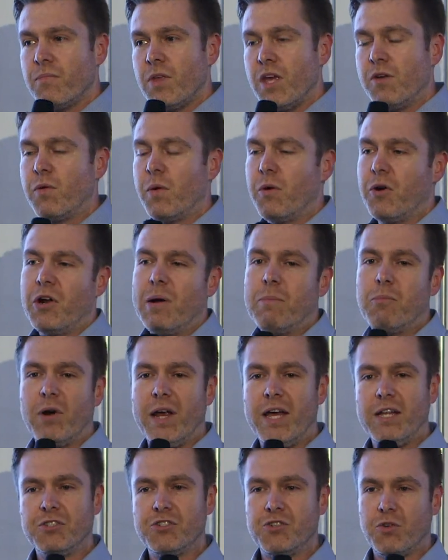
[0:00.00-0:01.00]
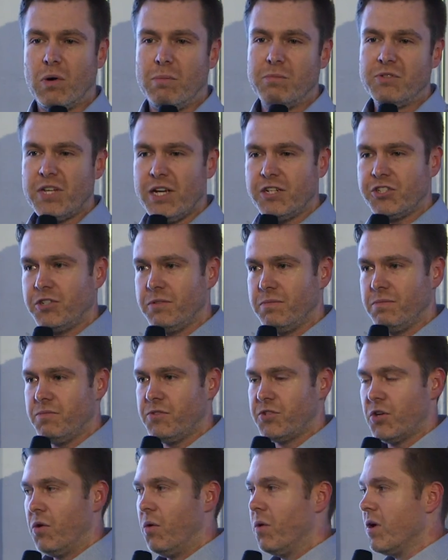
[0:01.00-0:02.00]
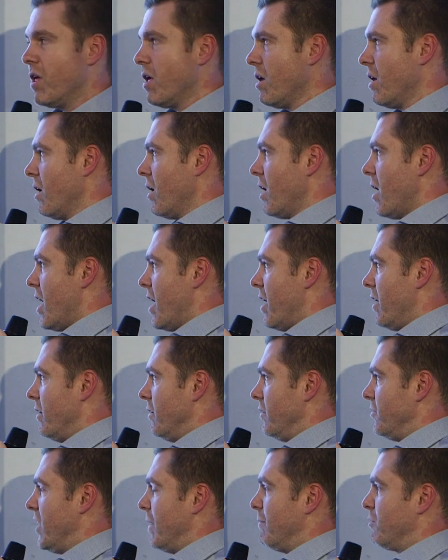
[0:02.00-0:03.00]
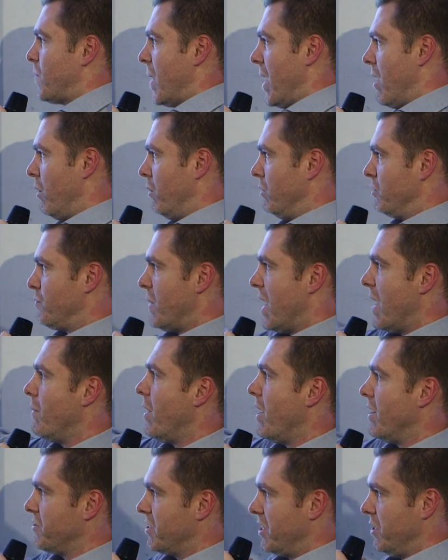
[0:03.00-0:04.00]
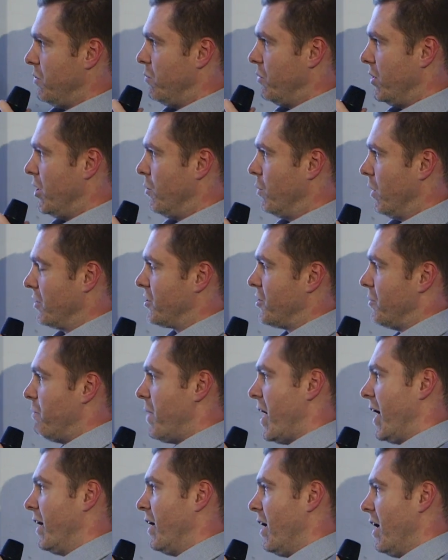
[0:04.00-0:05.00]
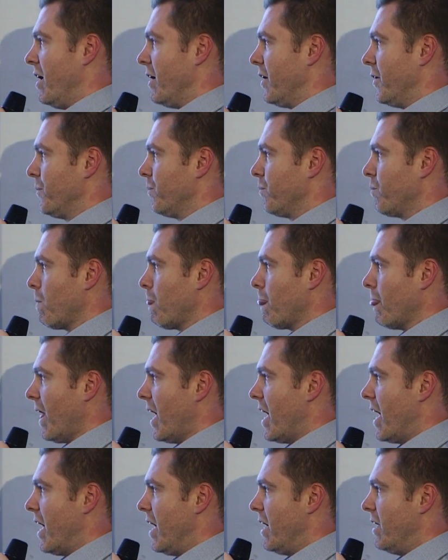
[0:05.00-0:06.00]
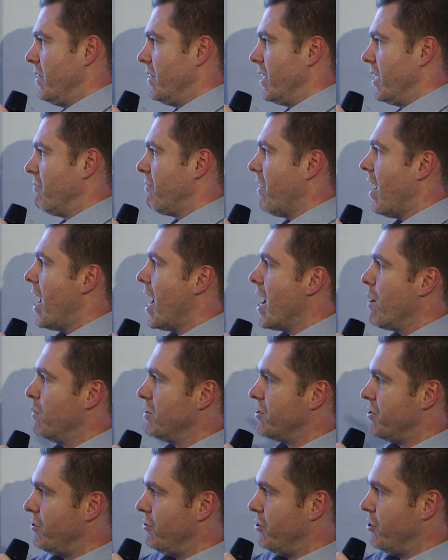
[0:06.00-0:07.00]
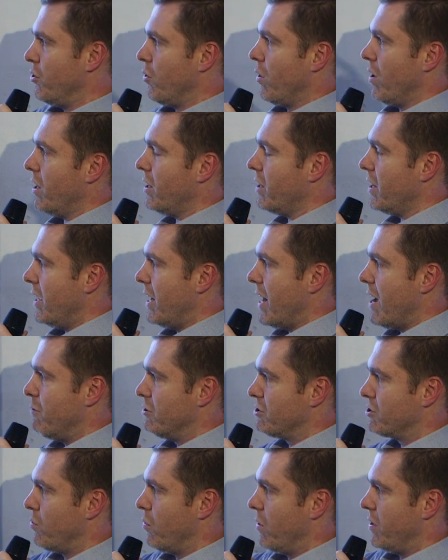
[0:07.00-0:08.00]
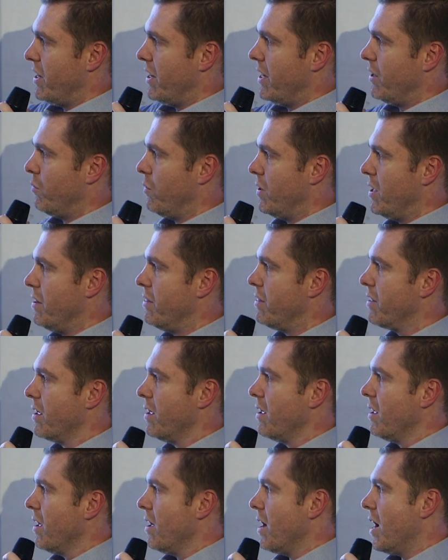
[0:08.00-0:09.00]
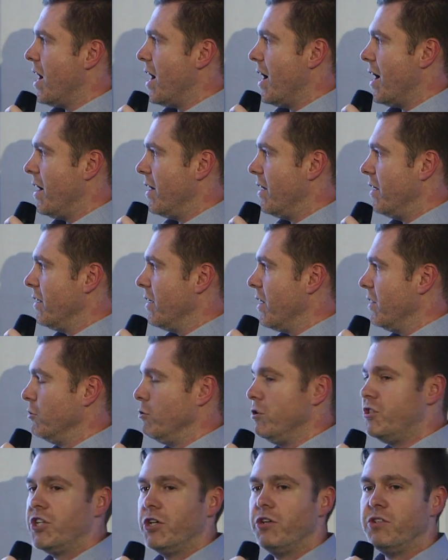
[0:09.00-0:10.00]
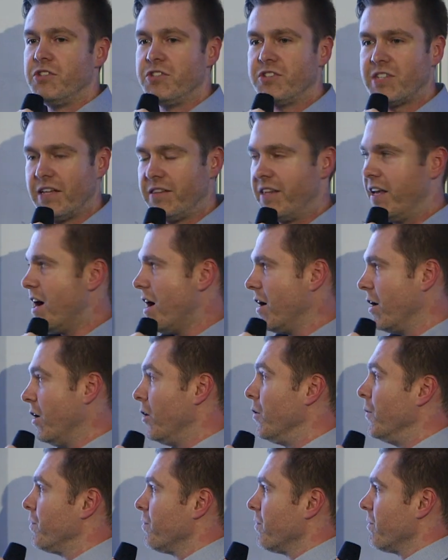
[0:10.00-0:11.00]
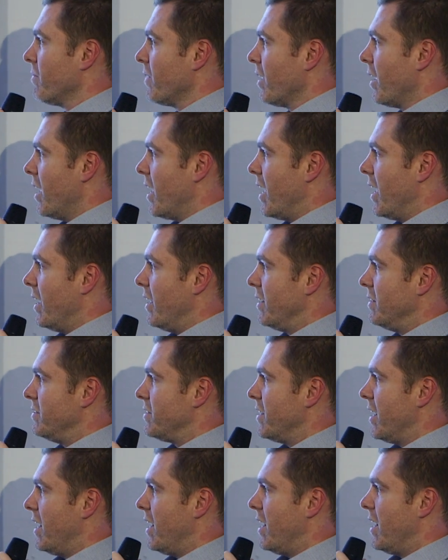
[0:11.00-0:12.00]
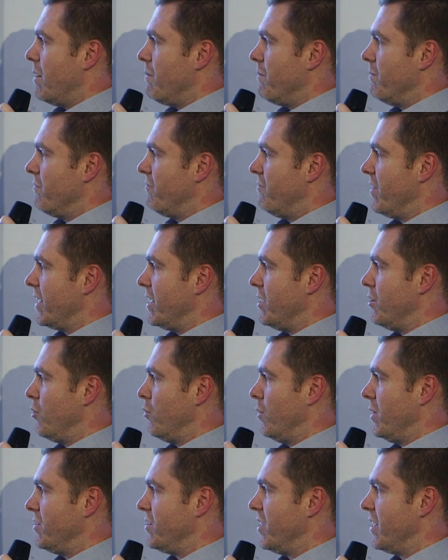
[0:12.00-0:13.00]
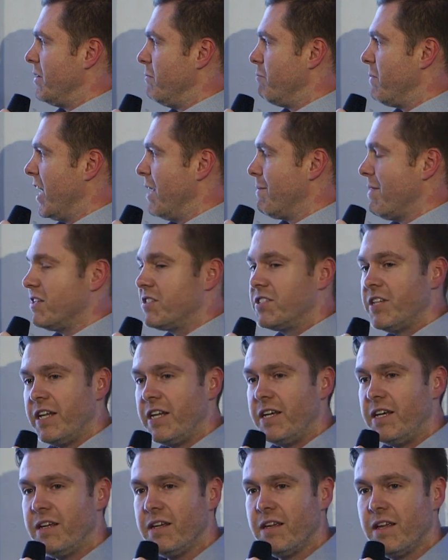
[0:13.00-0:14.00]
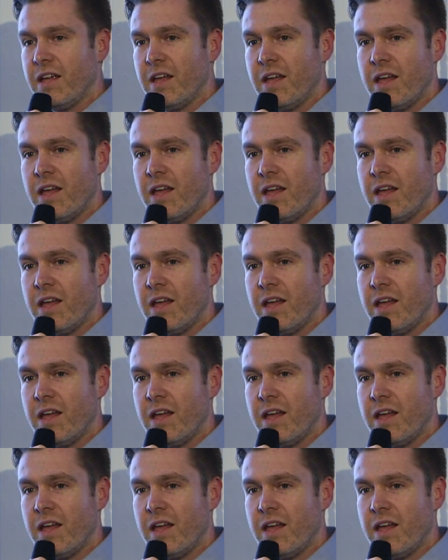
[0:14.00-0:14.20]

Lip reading: if we were in a brainstorm session. So James Powell was my boss. He works in Bangkok. And if I was in New York and I was coordinating with Lucha, who's in Santiago, and Vicky, who is in Panama City,